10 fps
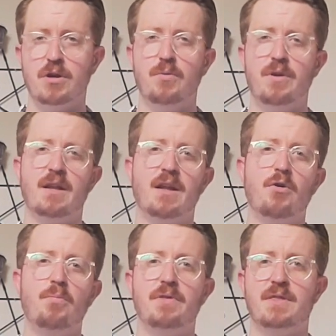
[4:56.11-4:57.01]
We can
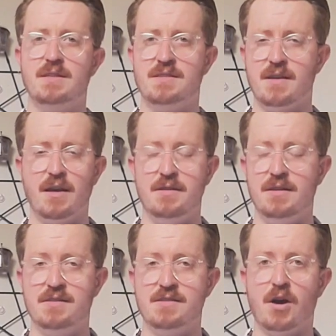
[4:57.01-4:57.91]
help with
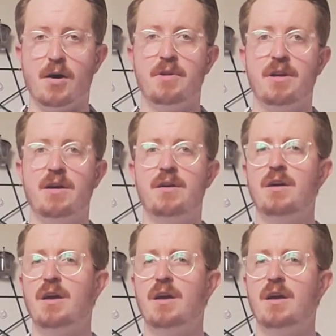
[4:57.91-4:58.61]
insomnia